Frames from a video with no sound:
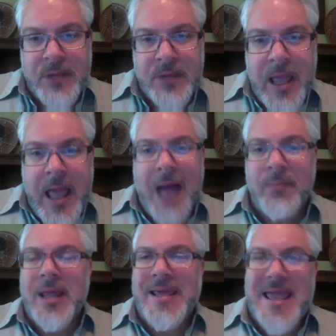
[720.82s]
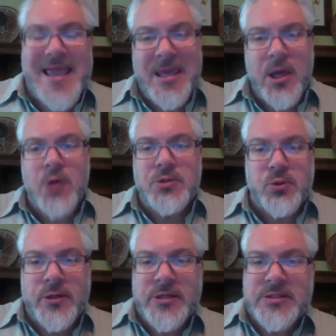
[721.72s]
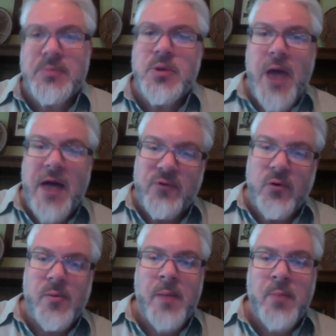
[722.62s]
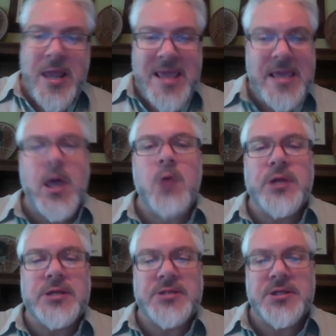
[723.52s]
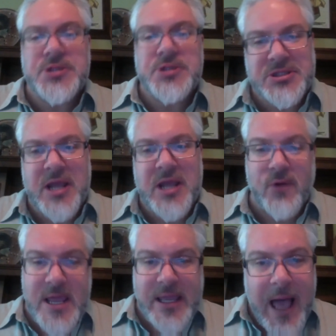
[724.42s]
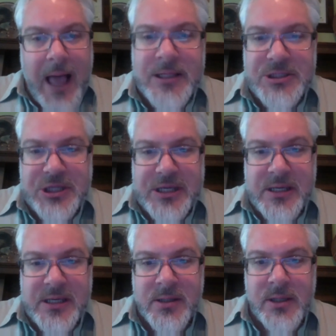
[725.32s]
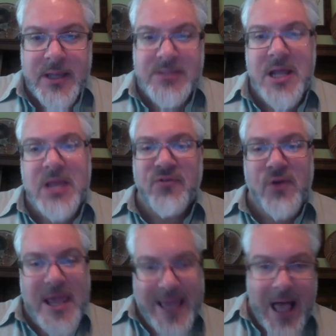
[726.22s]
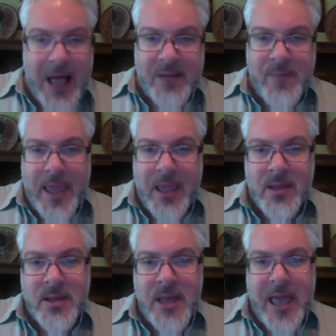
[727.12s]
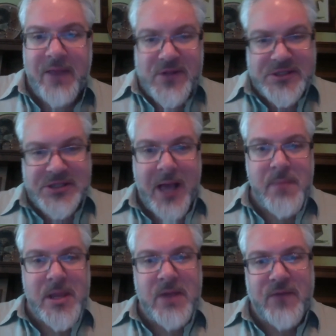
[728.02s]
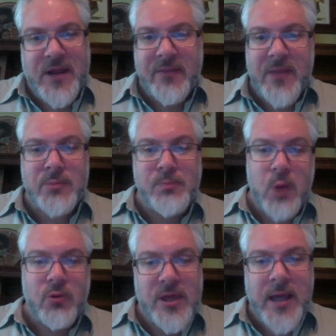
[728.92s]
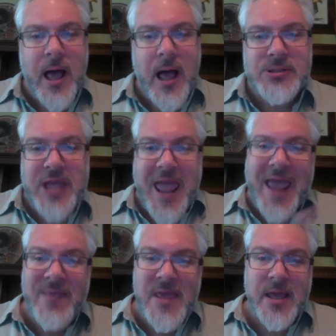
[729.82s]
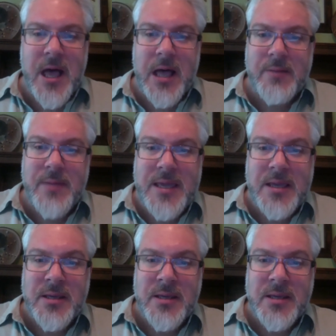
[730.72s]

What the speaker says: I'm like, ecotourism, you have to remember, eco doesn't just stand for ecology, it stands for economy. And if it's not benefiting both the ecology and the economy,